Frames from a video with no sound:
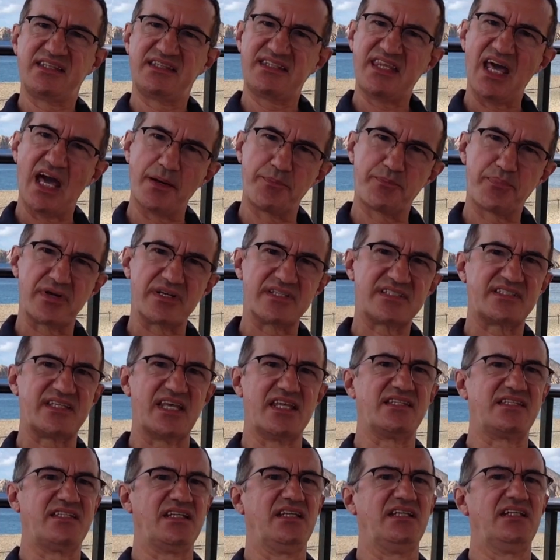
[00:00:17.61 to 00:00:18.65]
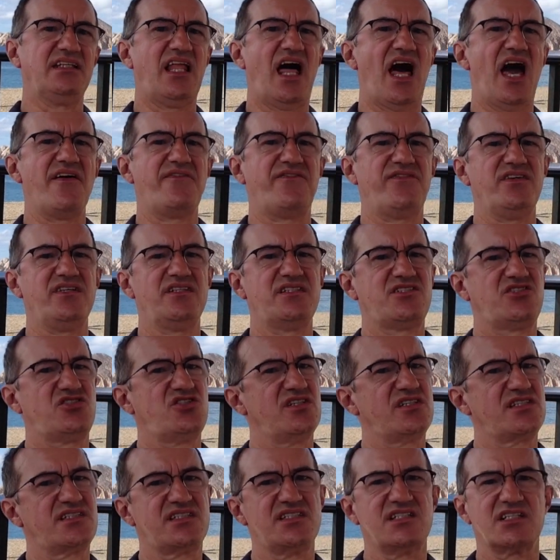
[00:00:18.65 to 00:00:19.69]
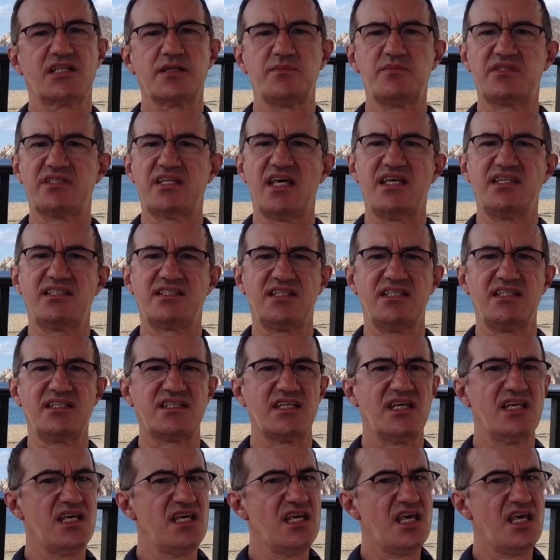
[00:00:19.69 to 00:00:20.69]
10% in life is just circumstances,